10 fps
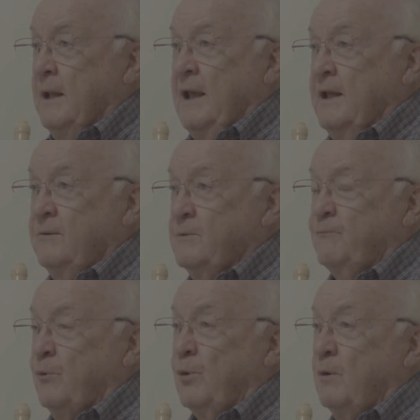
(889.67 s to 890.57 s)
and
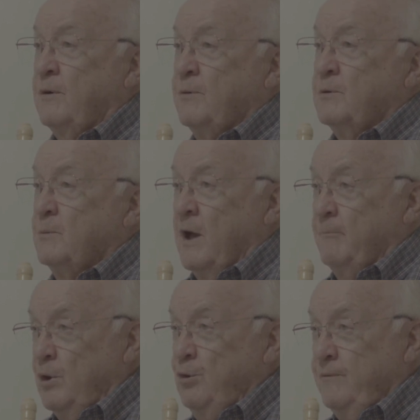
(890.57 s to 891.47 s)
for a
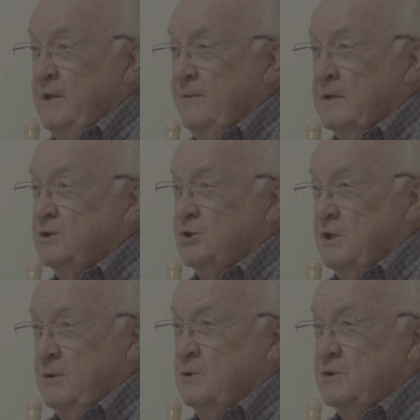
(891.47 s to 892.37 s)
movie that
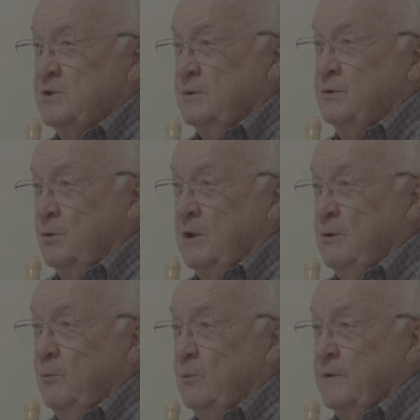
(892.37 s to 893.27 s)
she was
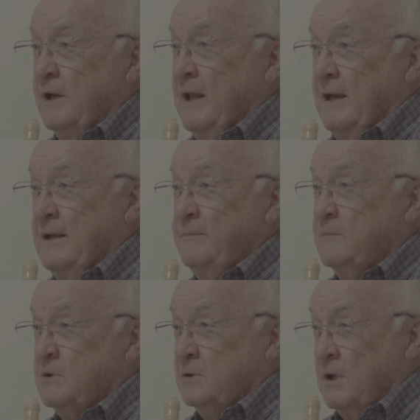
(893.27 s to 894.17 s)
doing with a guy
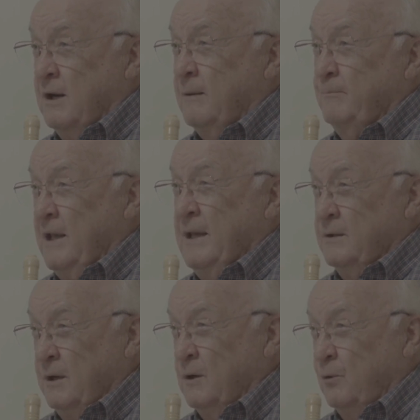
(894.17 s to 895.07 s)
named Tom
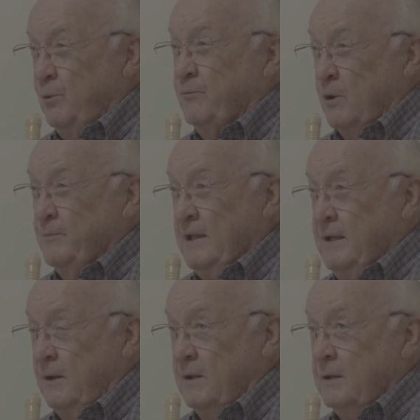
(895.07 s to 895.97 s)
Mangold from
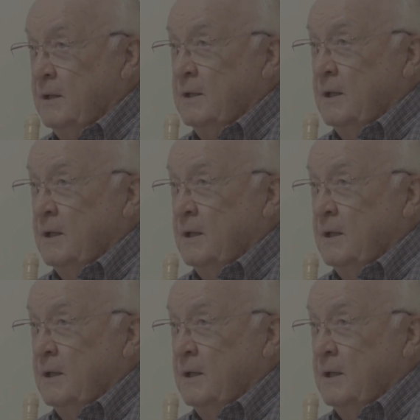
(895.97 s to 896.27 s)
England,